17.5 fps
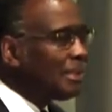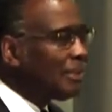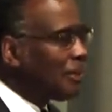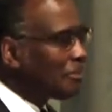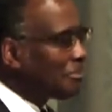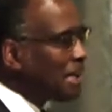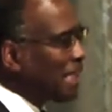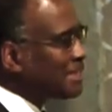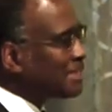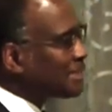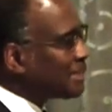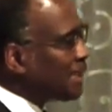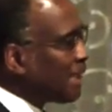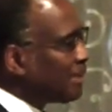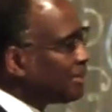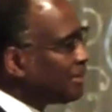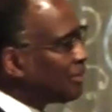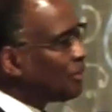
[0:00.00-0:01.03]
or my
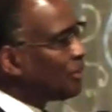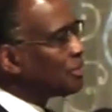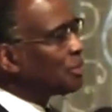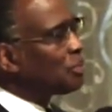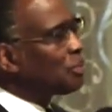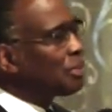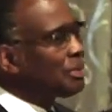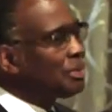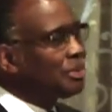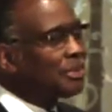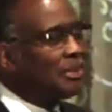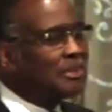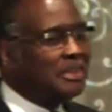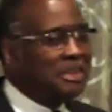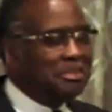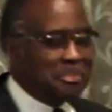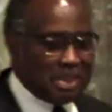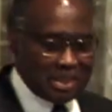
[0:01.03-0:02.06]
standing on the word,
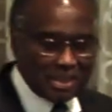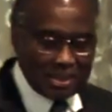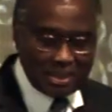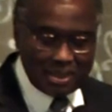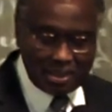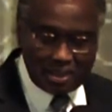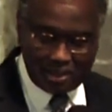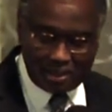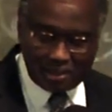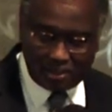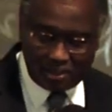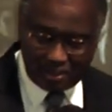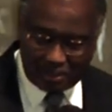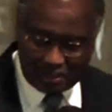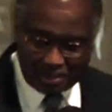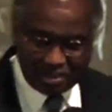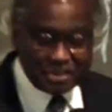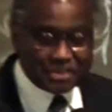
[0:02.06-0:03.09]
or He may heal
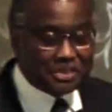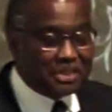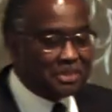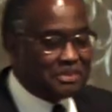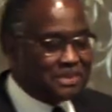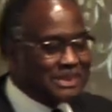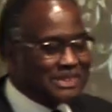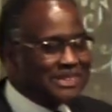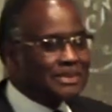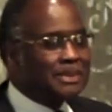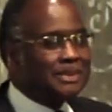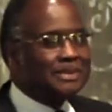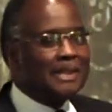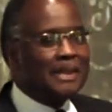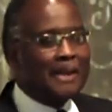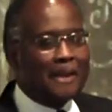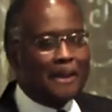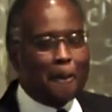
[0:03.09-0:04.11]
in the service of the
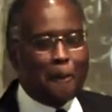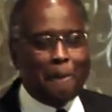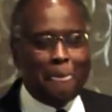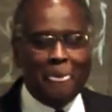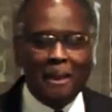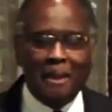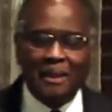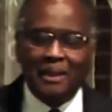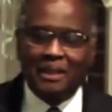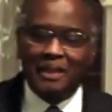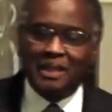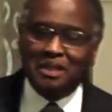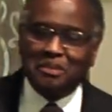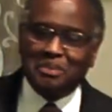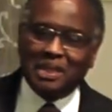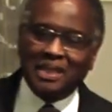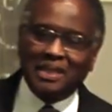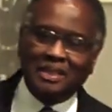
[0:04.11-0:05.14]
day. He
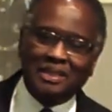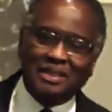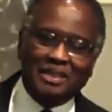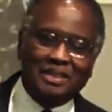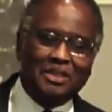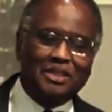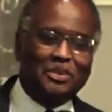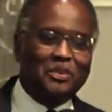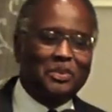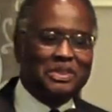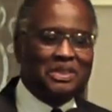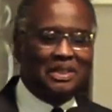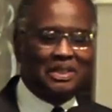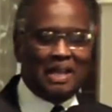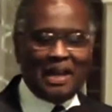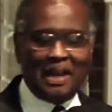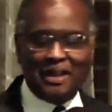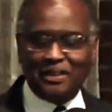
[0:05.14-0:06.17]
may heal when you're
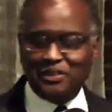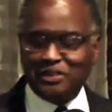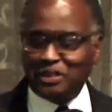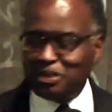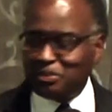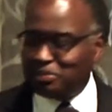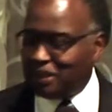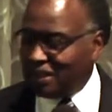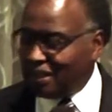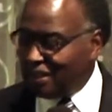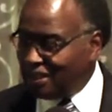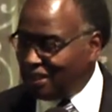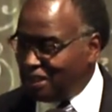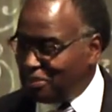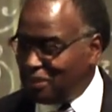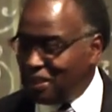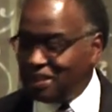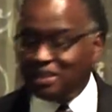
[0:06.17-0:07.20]
lying on your bed.
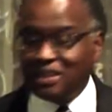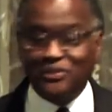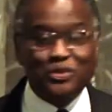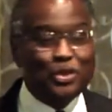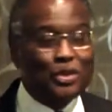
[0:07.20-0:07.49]
He may give